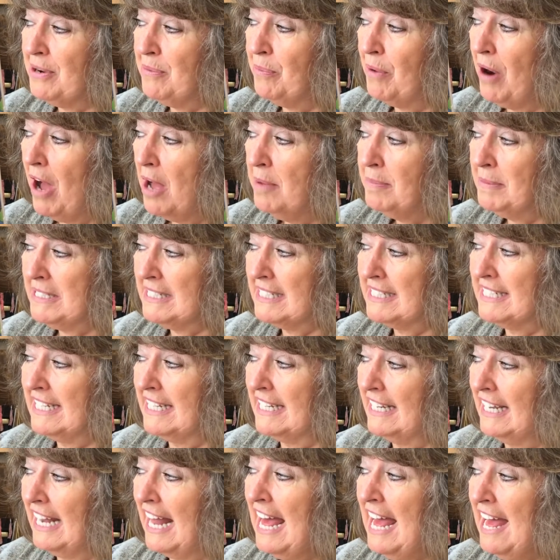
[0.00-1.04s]

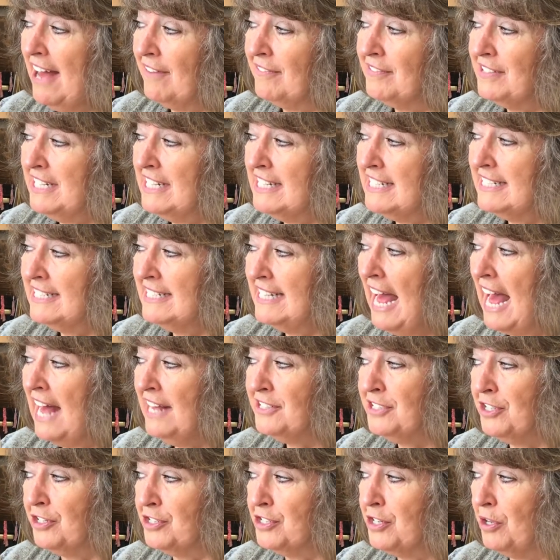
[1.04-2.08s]
Robinson left,
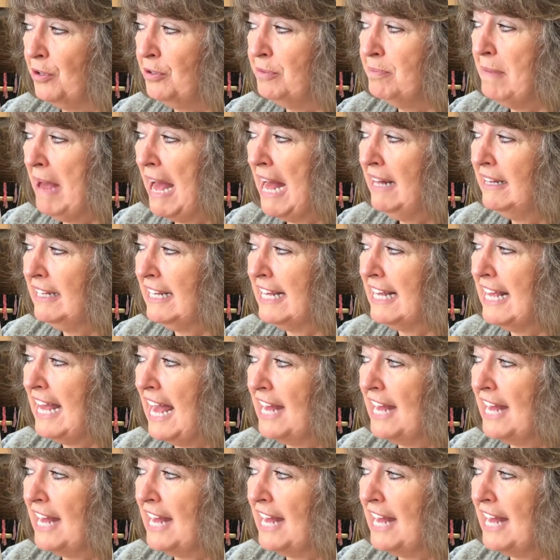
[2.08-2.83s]
Sasser told Molly